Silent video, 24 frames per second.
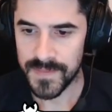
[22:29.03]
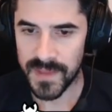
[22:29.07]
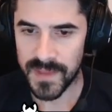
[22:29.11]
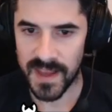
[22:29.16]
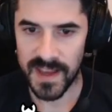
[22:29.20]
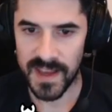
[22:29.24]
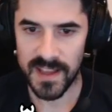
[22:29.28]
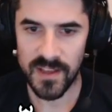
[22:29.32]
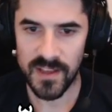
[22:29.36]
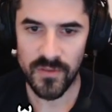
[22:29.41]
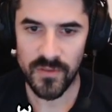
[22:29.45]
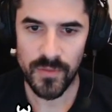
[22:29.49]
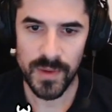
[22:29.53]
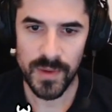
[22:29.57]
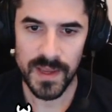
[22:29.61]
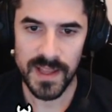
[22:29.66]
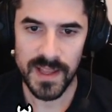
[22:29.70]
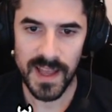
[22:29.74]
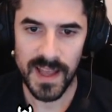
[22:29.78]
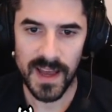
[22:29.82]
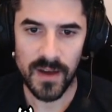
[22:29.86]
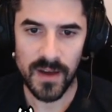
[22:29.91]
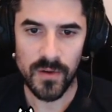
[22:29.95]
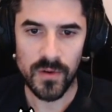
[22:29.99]
And if we
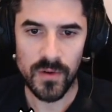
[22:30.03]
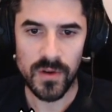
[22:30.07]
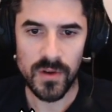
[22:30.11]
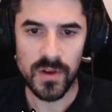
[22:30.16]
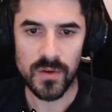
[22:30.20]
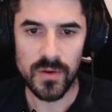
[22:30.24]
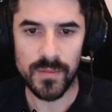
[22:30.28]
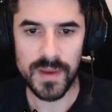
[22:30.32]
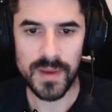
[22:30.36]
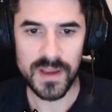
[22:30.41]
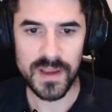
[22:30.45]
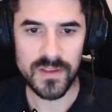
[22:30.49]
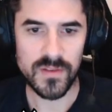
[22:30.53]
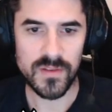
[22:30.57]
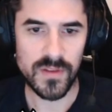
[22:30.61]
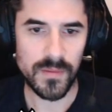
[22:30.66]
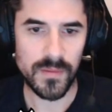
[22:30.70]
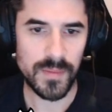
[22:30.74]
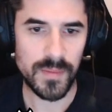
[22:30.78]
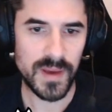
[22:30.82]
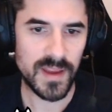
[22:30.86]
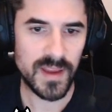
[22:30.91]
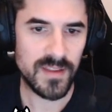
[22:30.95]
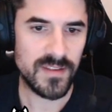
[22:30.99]
now go back to the
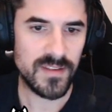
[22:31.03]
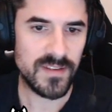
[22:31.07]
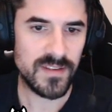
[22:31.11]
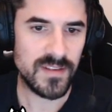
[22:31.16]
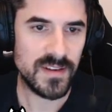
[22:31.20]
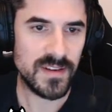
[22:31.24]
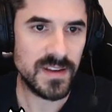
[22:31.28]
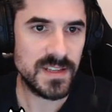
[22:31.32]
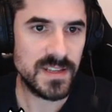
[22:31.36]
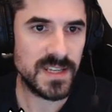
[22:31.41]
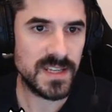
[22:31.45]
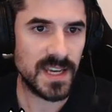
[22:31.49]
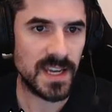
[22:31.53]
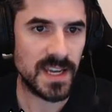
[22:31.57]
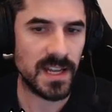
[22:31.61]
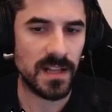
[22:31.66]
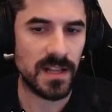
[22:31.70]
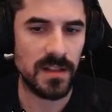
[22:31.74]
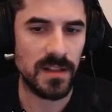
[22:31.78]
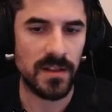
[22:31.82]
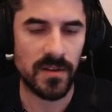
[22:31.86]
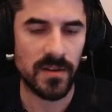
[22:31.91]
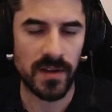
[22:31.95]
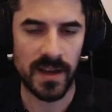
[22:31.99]
pits, take a
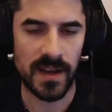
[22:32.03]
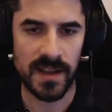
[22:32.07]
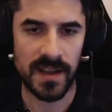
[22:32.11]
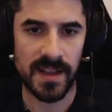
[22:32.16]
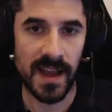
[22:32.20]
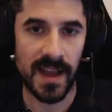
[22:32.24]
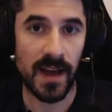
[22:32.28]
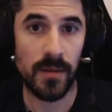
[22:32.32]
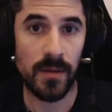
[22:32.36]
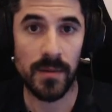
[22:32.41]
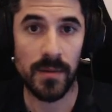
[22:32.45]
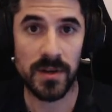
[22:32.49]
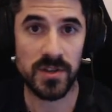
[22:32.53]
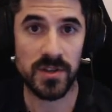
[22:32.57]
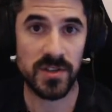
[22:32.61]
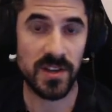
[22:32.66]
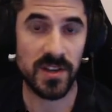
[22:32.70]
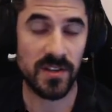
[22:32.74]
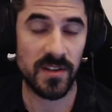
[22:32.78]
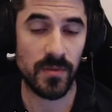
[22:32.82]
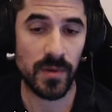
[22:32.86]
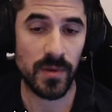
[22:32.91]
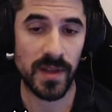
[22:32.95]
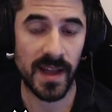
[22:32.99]
look at how much
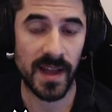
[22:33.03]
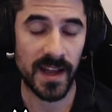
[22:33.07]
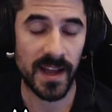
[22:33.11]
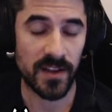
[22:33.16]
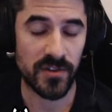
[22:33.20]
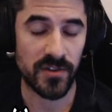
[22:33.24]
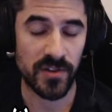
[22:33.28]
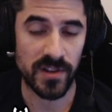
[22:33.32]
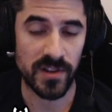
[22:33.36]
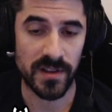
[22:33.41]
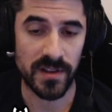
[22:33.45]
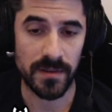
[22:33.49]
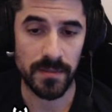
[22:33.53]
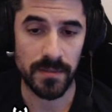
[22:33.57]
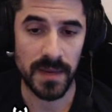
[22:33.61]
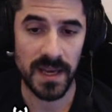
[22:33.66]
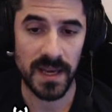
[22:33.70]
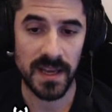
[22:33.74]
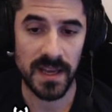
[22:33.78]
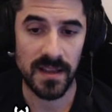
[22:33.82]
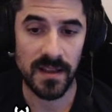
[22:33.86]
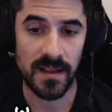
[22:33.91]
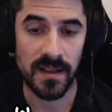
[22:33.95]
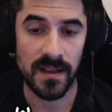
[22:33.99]
this will actually mean,